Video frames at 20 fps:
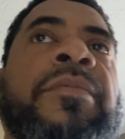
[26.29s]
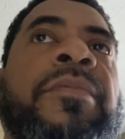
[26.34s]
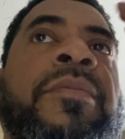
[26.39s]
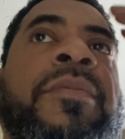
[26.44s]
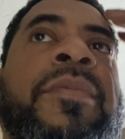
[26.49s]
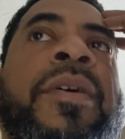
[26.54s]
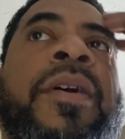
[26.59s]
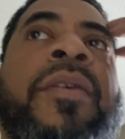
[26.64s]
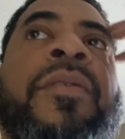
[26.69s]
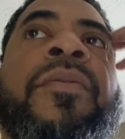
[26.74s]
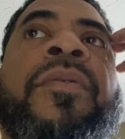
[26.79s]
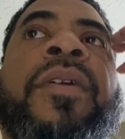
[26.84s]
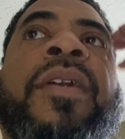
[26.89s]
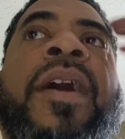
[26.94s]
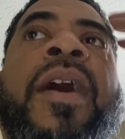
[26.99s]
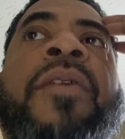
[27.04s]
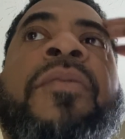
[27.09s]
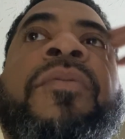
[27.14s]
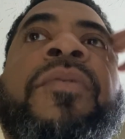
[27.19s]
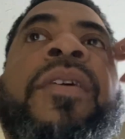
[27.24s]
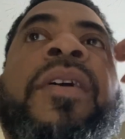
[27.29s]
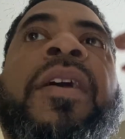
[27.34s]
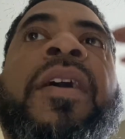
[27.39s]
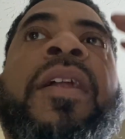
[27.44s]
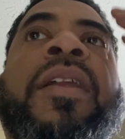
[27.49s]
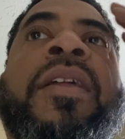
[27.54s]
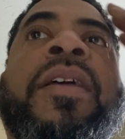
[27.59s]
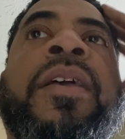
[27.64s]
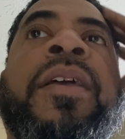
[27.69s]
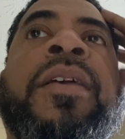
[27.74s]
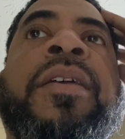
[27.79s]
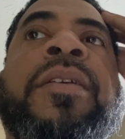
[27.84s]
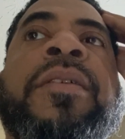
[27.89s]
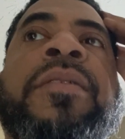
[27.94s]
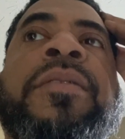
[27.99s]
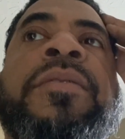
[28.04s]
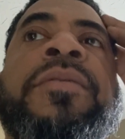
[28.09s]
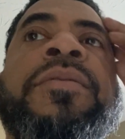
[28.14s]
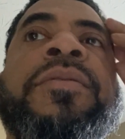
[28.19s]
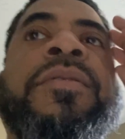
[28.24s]
But when I really
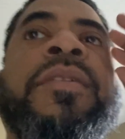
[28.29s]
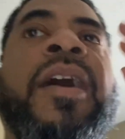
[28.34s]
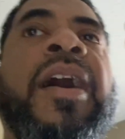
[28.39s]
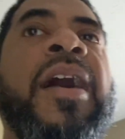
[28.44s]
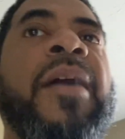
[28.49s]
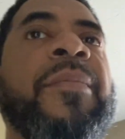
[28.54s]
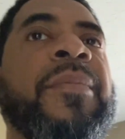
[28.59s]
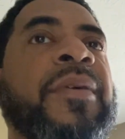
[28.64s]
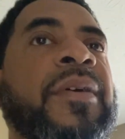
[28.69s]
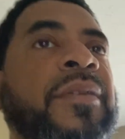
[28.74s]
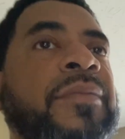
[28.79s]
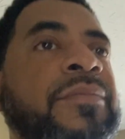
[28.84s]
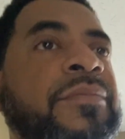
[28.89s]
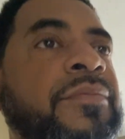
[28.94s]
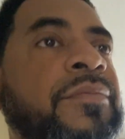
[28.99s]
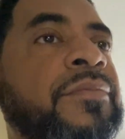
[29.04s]
stop and